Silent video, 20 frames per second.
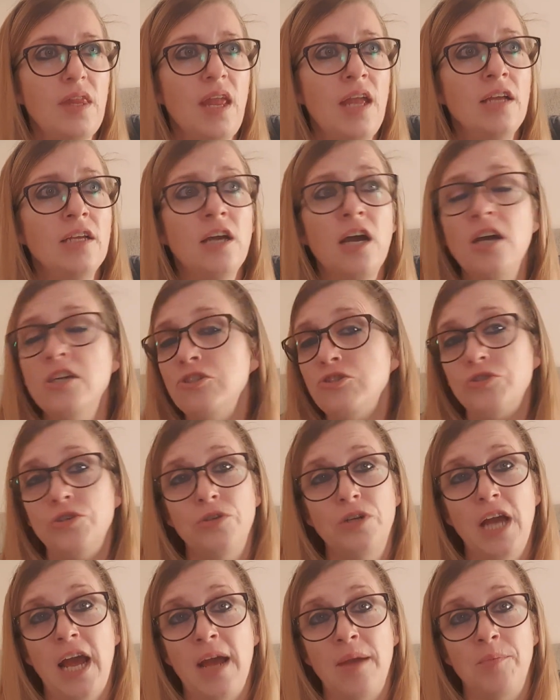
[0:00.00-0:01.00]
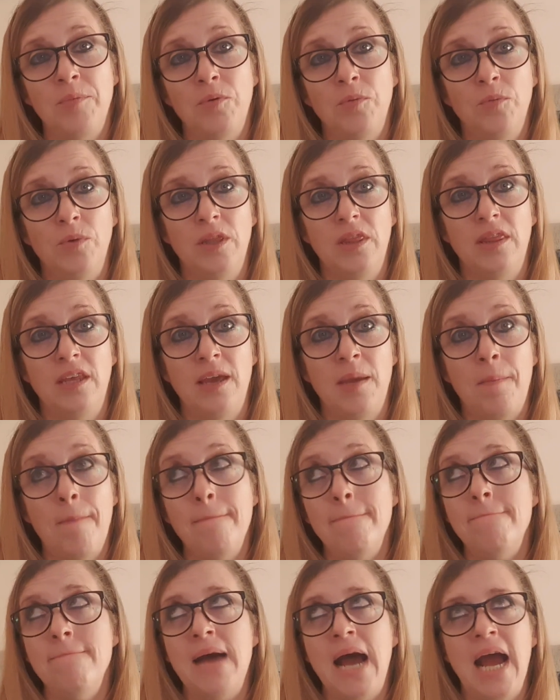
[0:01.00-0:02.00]
Gertrude came up with the
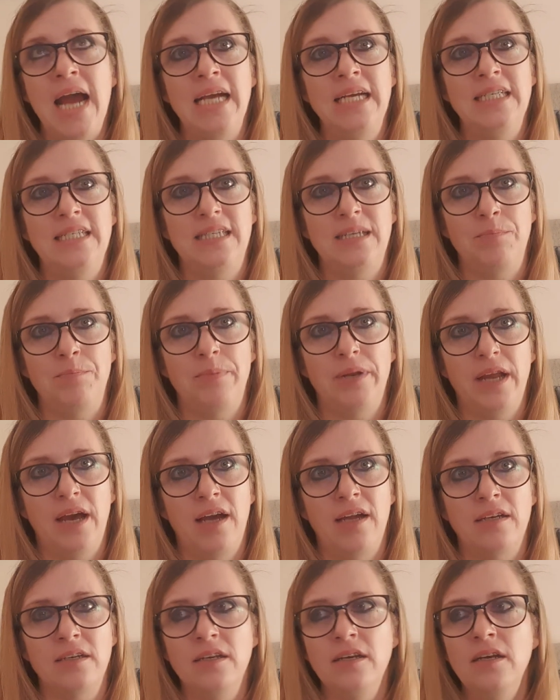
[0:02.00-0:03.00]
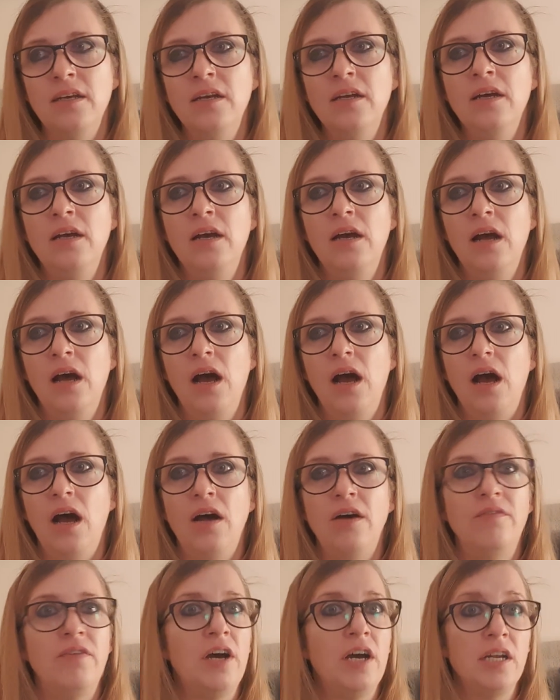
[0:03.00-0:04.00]
amazing plan
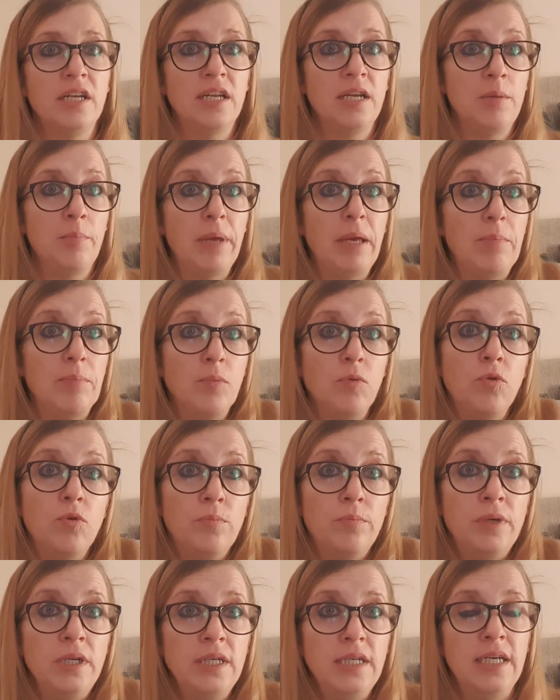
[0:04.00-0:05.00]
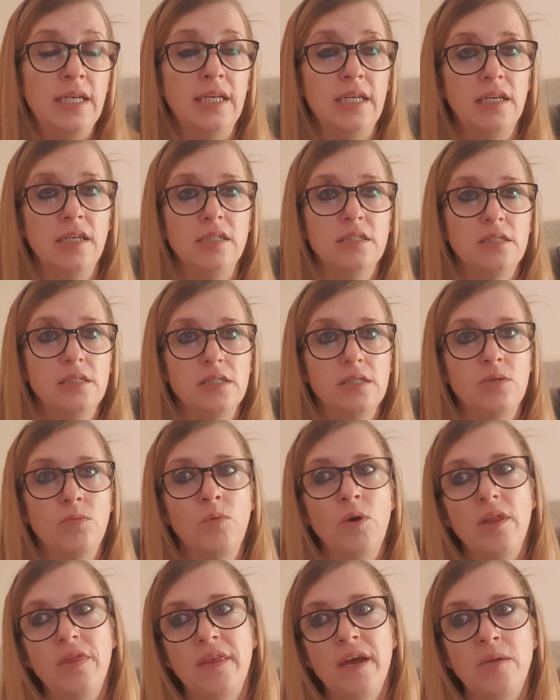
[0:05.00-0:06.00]
of earning a bit more money. So
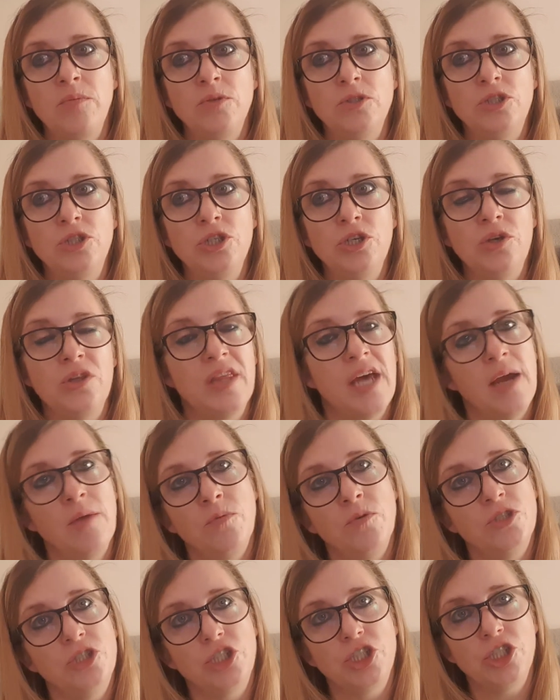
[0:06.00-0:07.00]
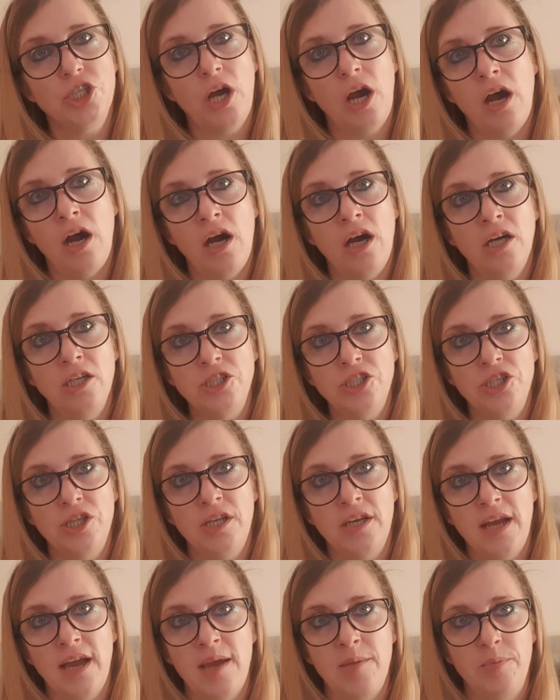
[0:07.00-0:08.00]
what they would do, they would charge the
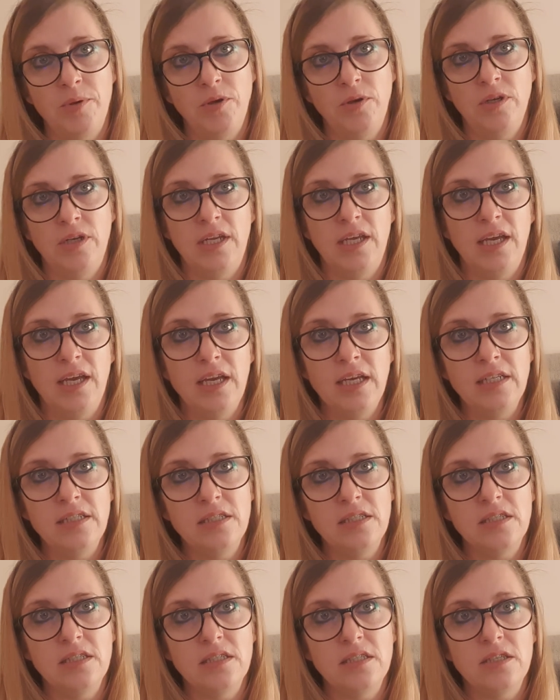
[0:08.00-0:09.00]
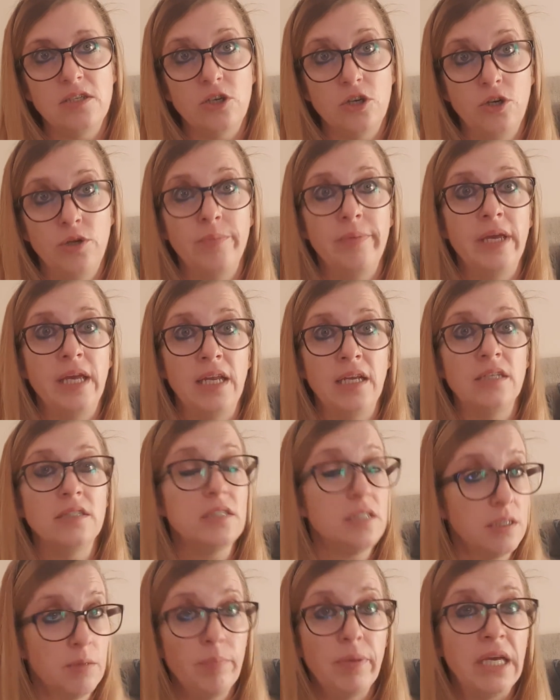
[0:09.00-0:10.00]
neighbourhood kids to come in
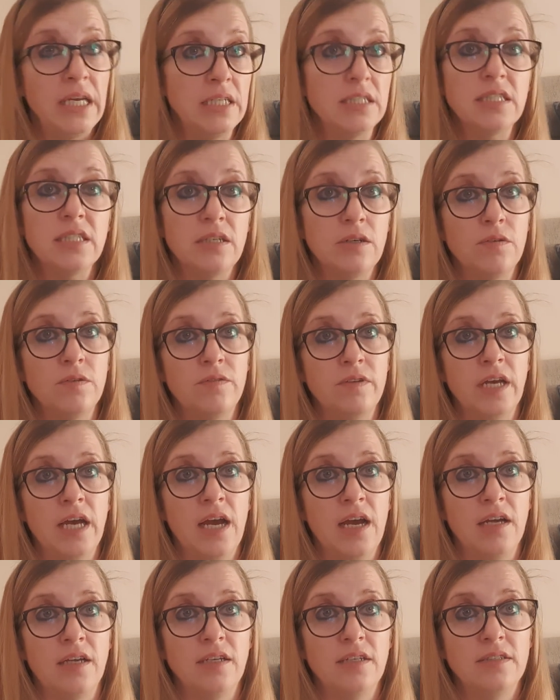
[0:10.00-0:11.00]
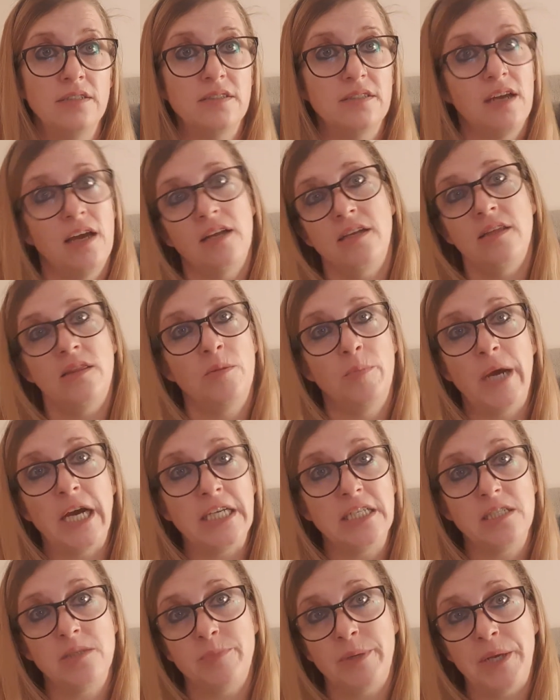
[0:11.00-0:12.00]
to beat Sylvia down in the
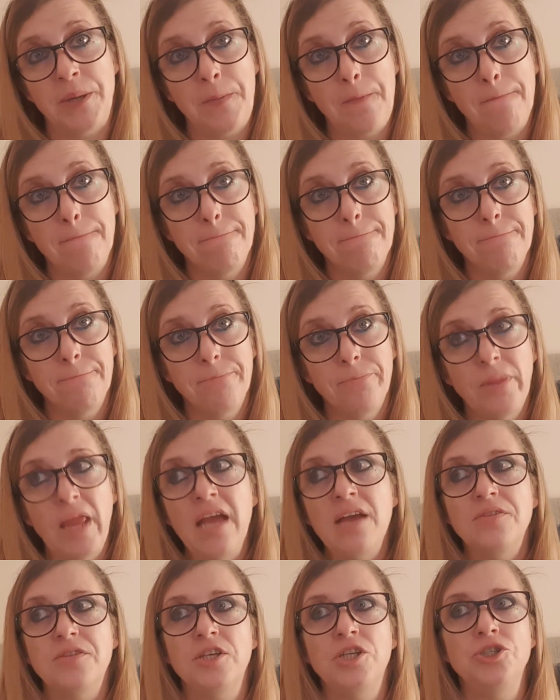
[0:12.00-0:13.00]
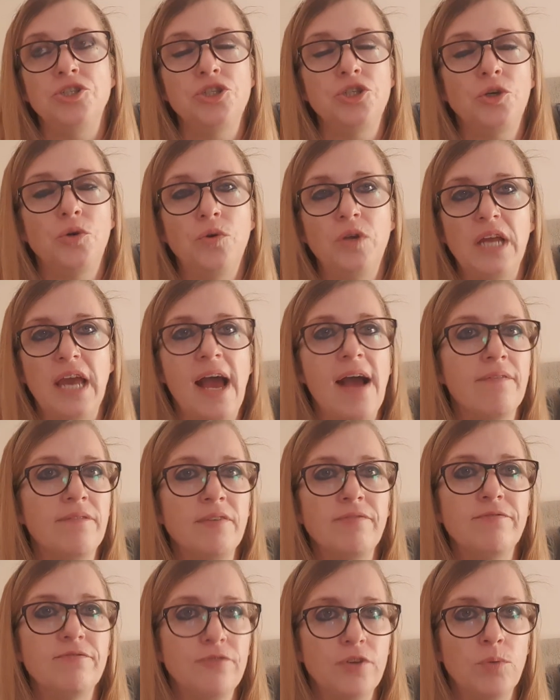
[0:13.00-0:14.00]
basement. They used to call it
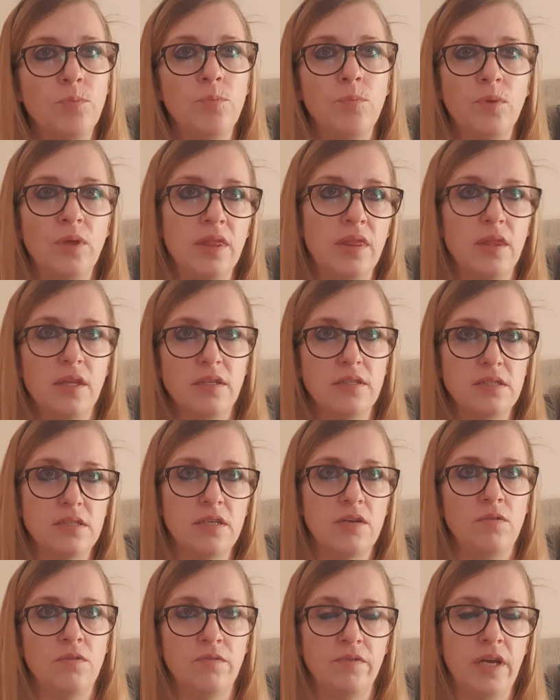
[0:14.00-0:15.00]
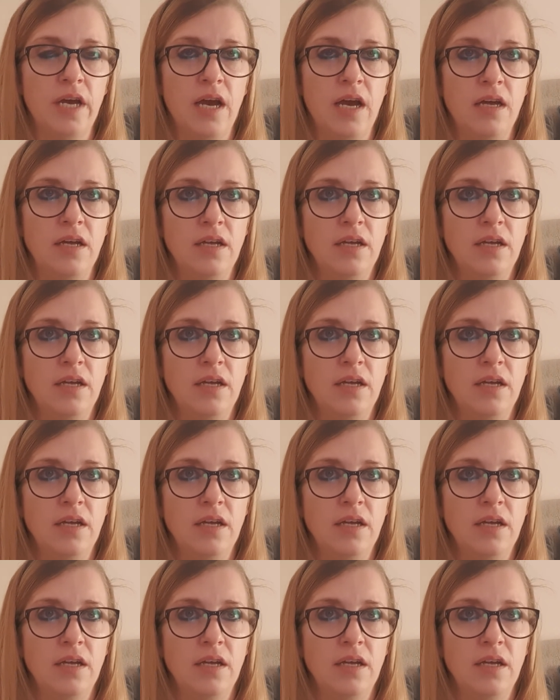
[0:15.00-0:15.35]
having fun with Sylvia.